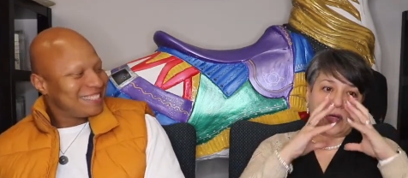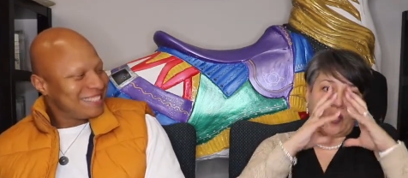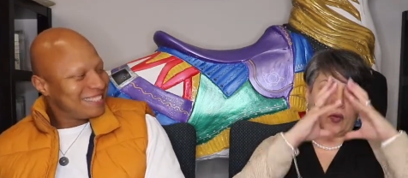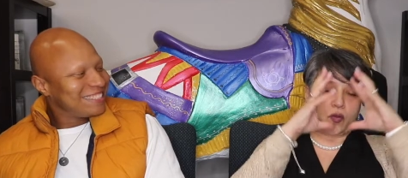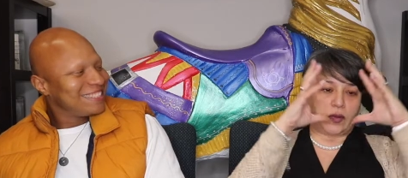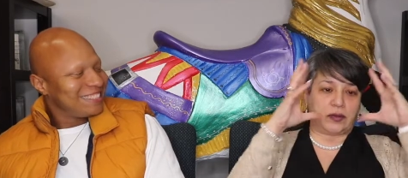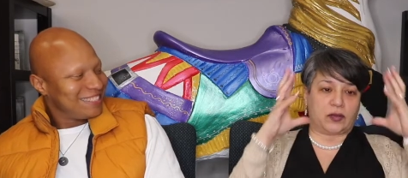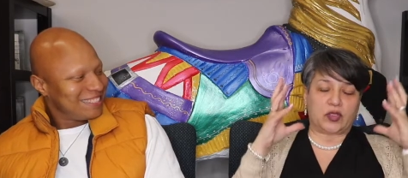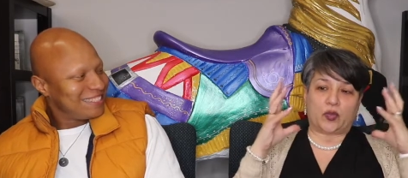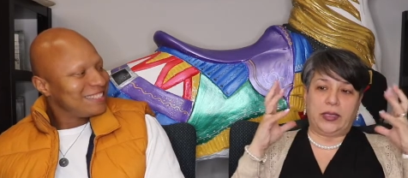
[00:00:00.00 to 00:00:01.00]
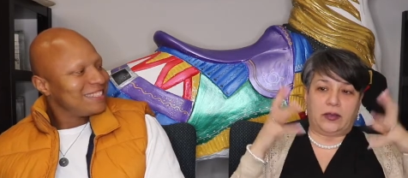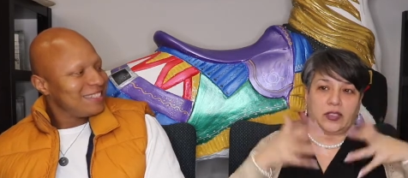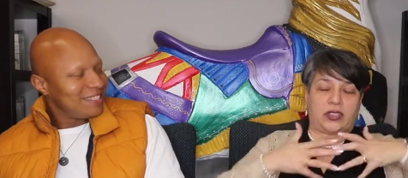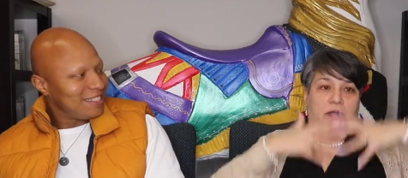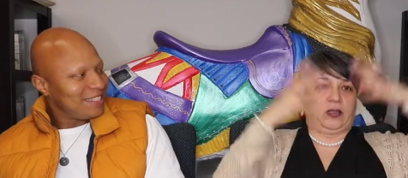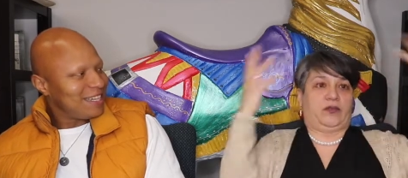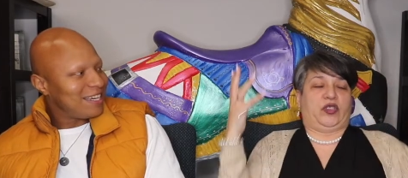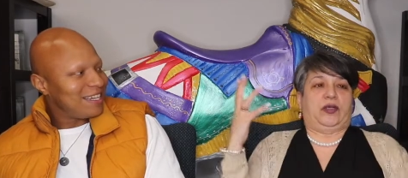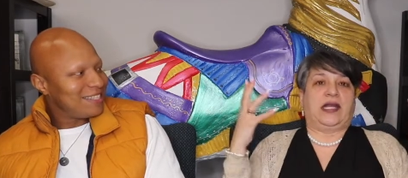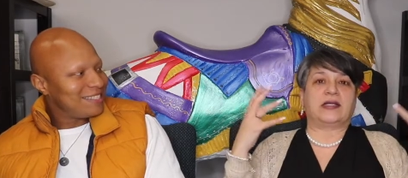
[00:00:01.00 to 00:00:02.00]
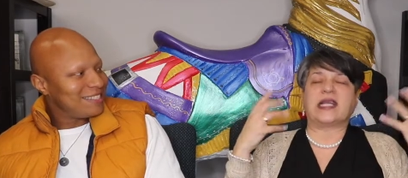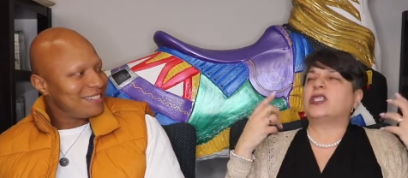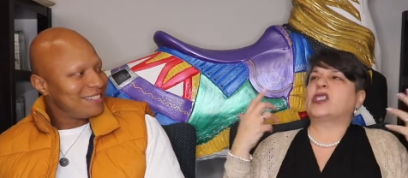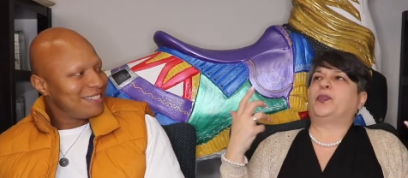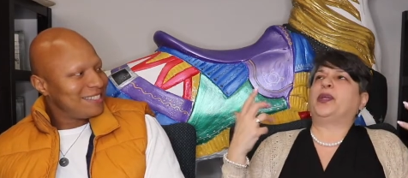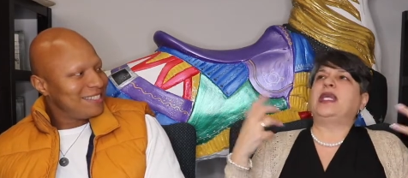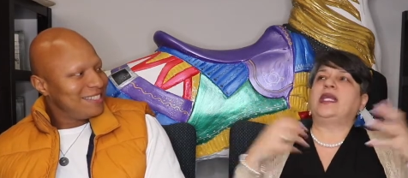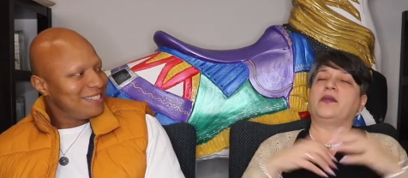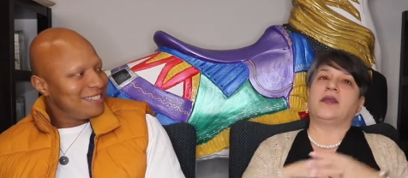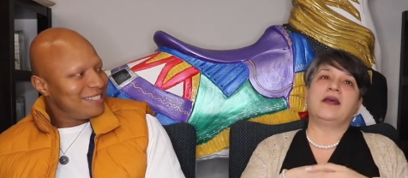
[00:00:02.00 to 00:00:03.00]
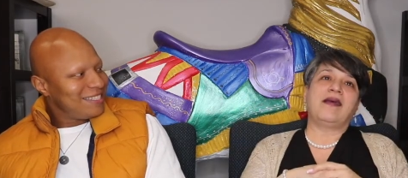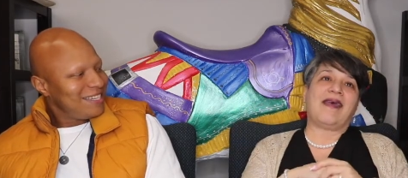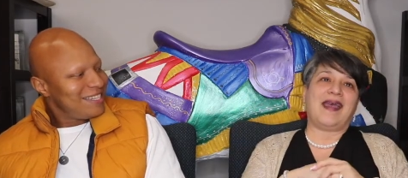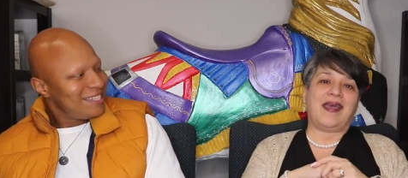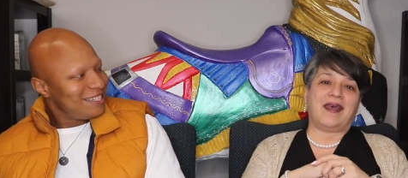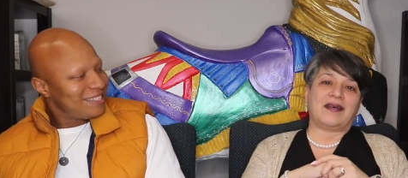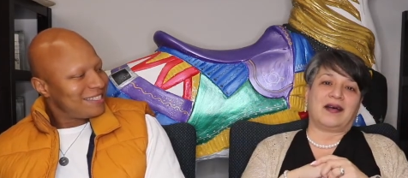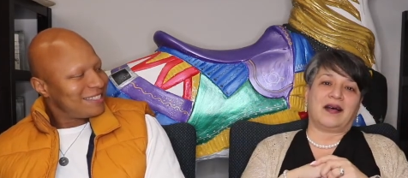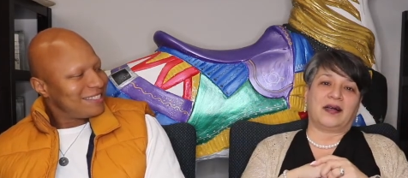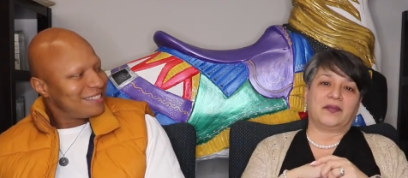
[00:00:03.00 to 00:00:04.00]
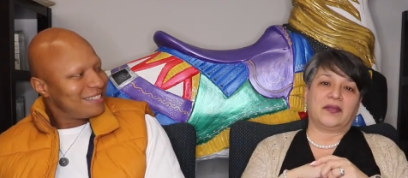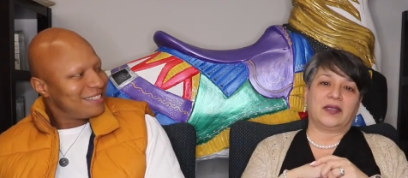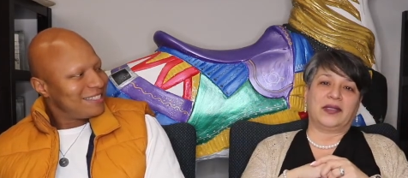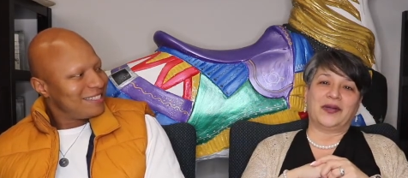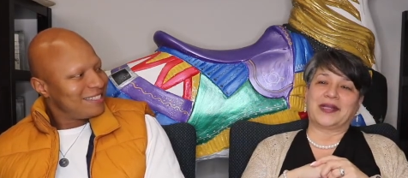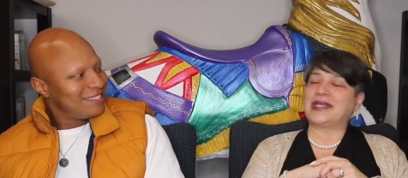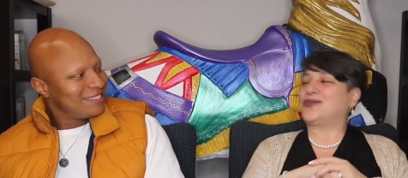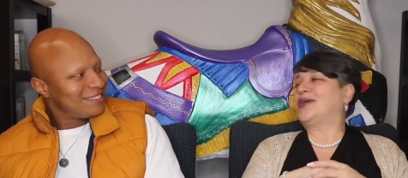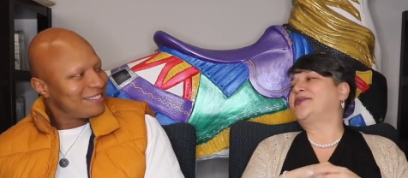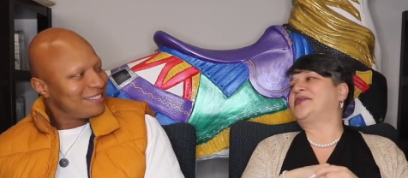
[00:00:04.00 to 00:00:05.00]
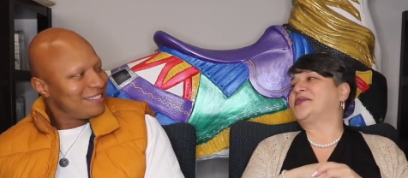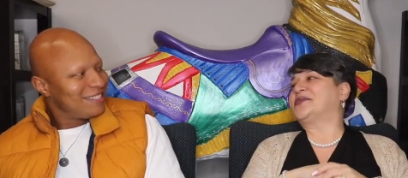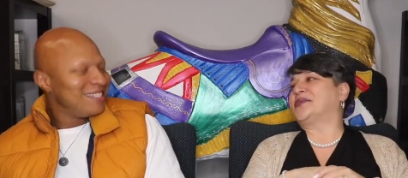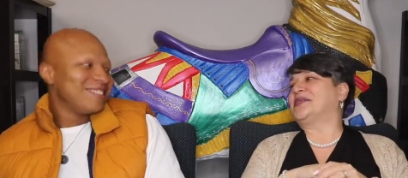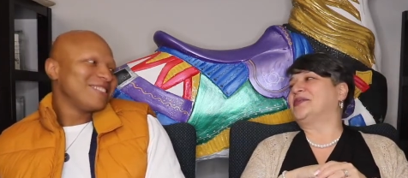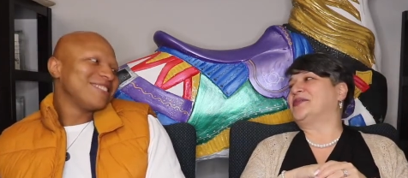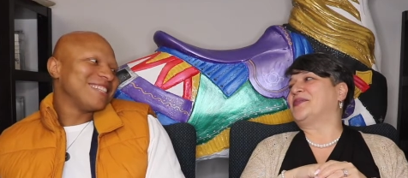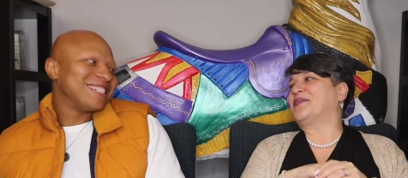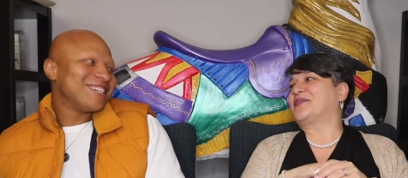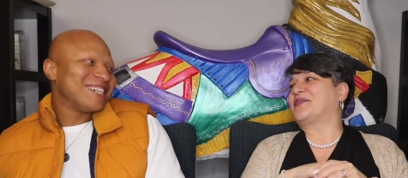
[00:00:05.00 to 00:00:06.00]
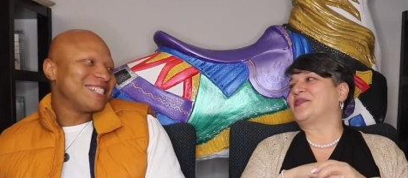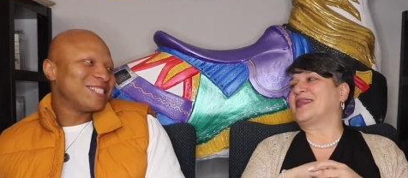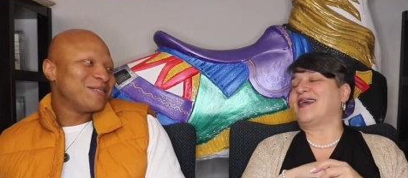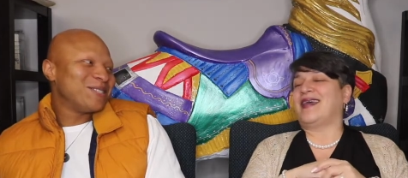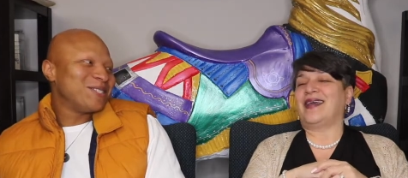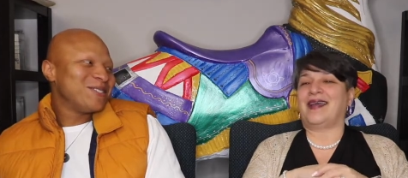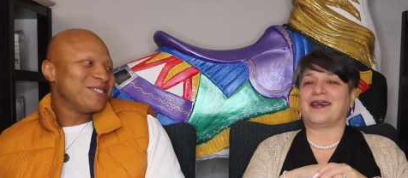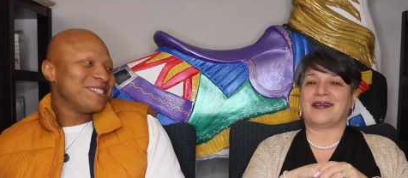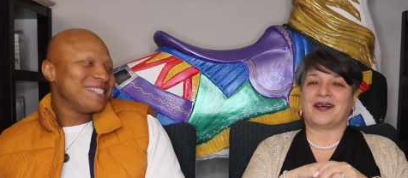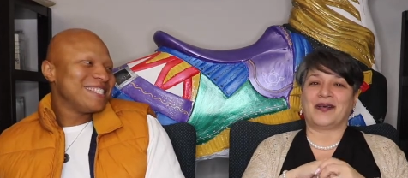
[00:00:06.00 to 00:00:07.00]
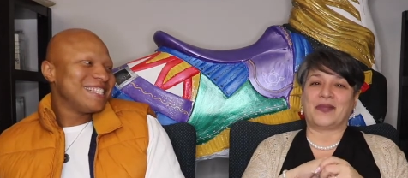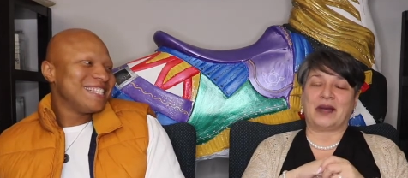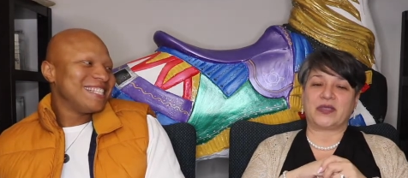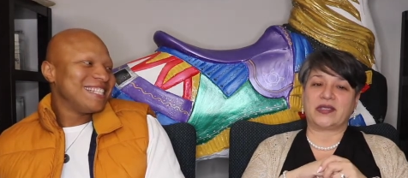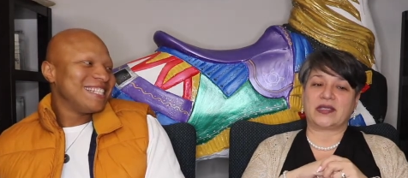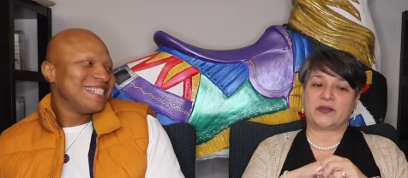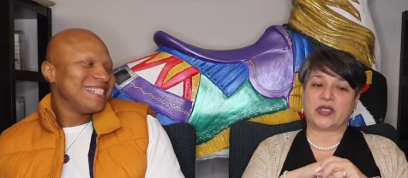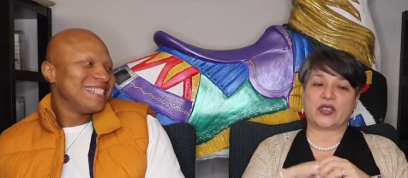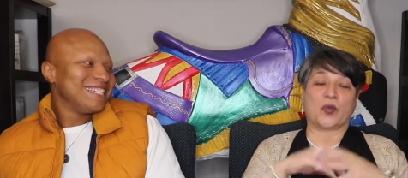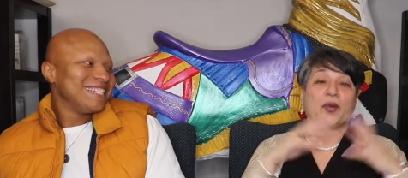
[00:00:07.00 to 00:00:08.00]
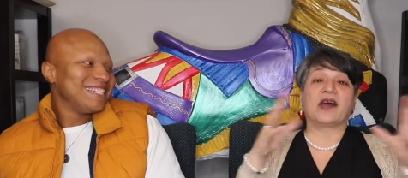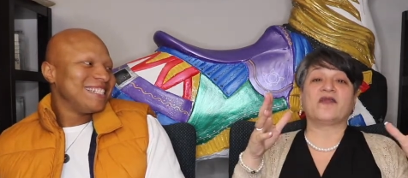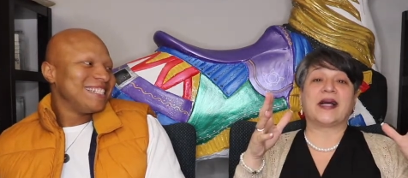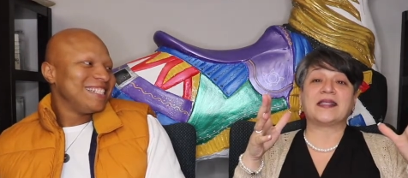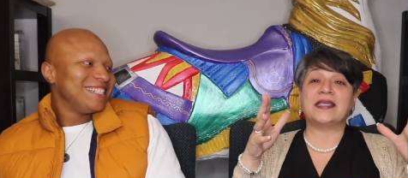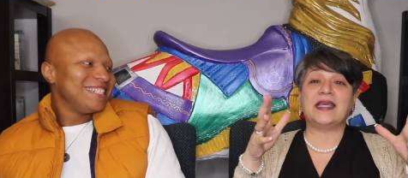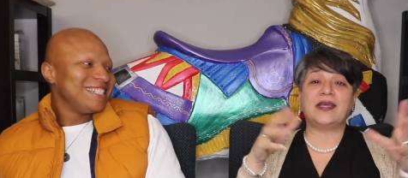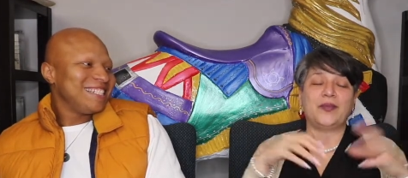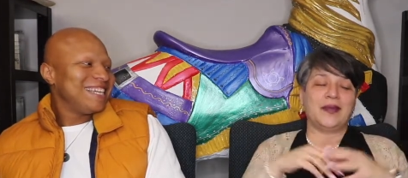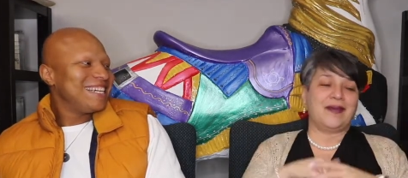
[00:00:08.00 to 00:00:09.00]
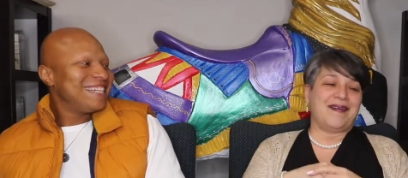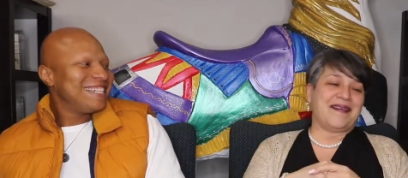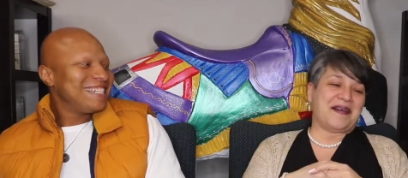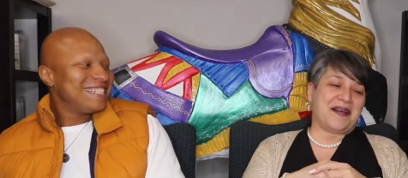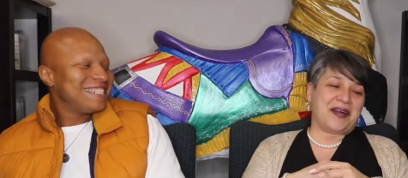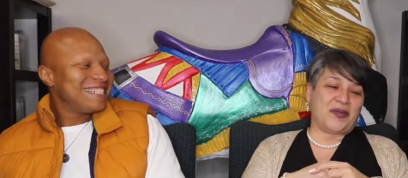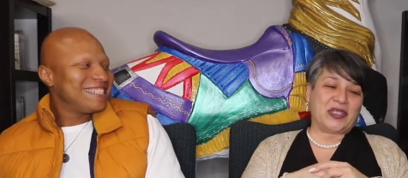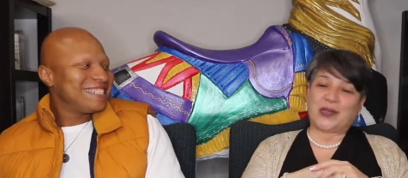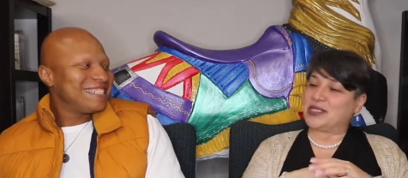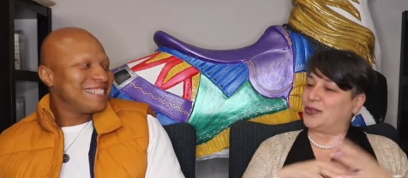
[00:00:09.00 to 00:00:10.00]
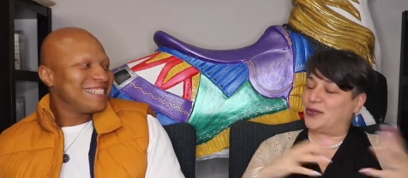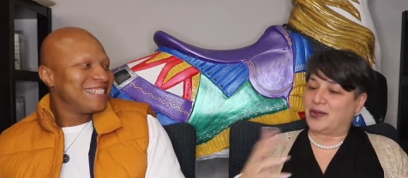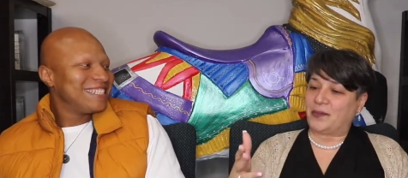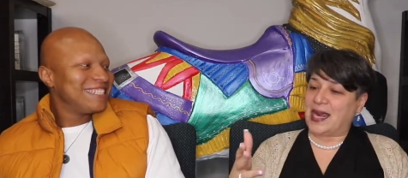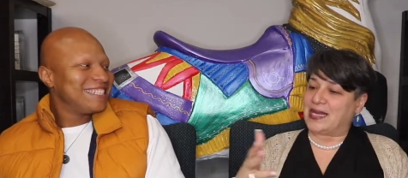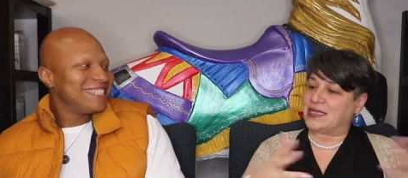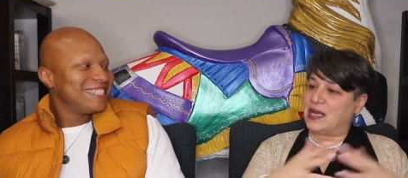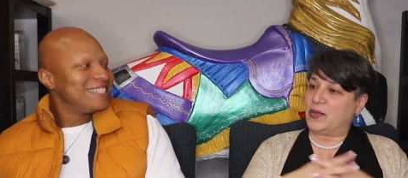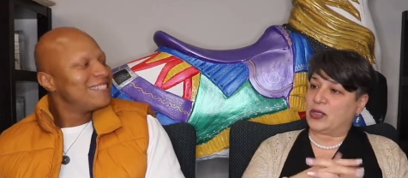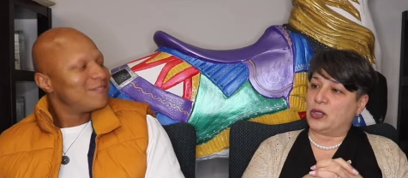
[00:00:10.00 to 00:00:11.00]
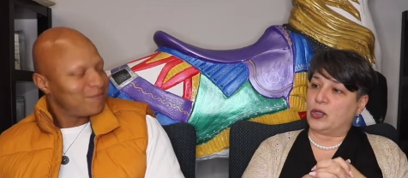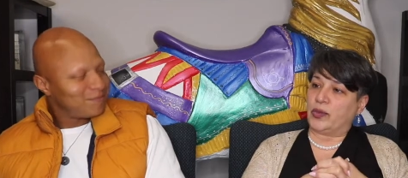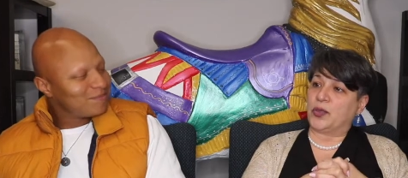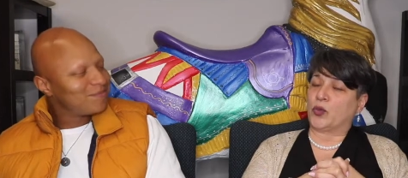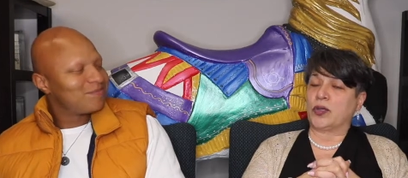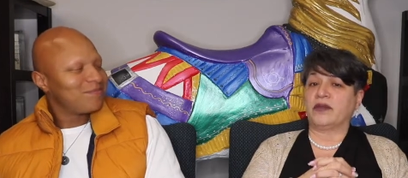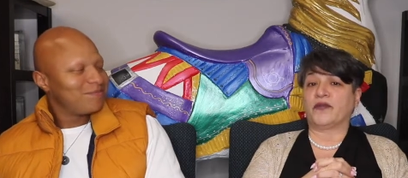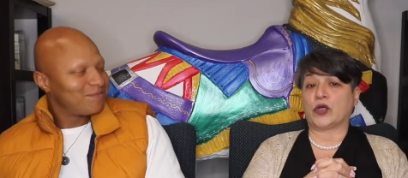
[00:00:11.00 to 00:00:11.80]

Speaker 1: know, the twinkle just yeah. they, they just beam. Yes. And um, you know, that's why we do what we do. That's
Speaker 2: awesome. And
Speaker 1: um, I'm just I'm just so proud of my team. Yes. Um, especially through the pandemic, you know, we've been mm-hmm. working